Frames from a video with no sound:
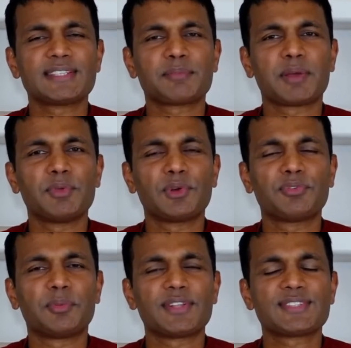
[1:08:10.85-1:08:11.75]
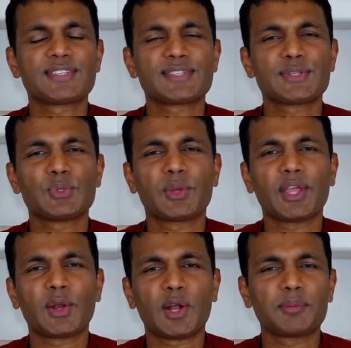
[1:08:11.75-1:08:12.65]
and my beautiful brothers and sisters who
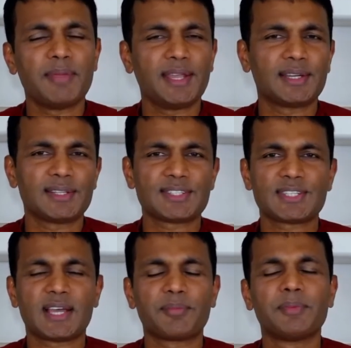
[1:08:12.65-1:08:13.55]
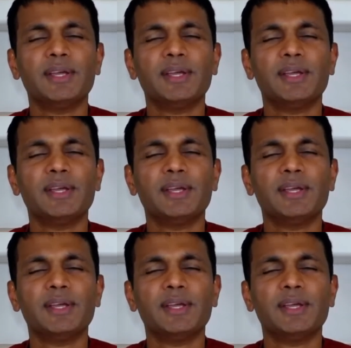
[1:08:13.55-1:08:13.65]
cannot make it at the stop